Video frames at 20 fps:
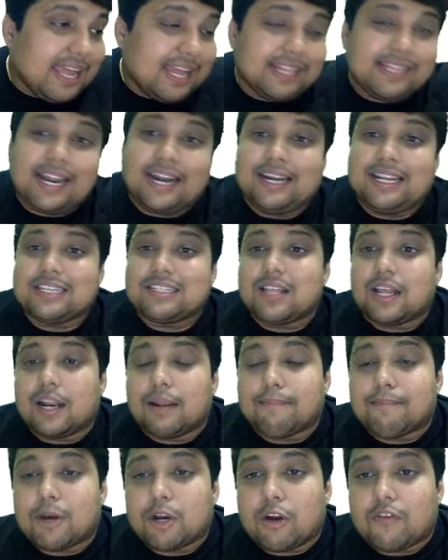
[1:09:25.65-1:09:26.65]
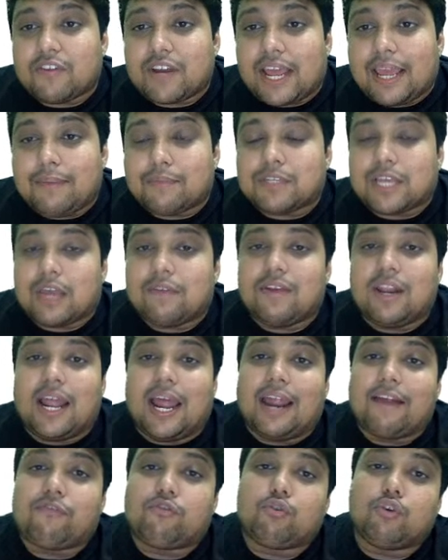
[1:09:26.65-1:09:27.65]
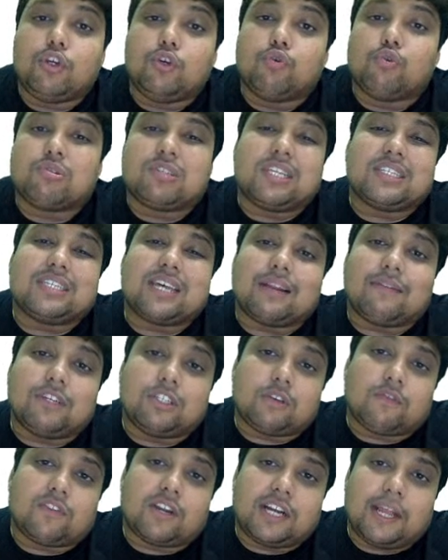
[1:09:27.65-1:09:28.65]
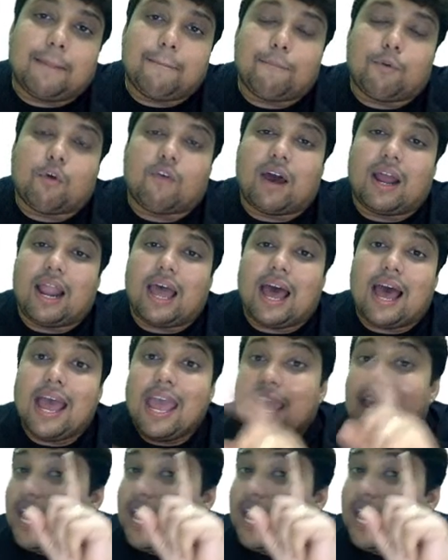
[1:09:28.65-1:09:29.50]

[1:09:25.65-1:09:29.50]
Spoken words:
that is the number of times I will have to use the service of the tempo wala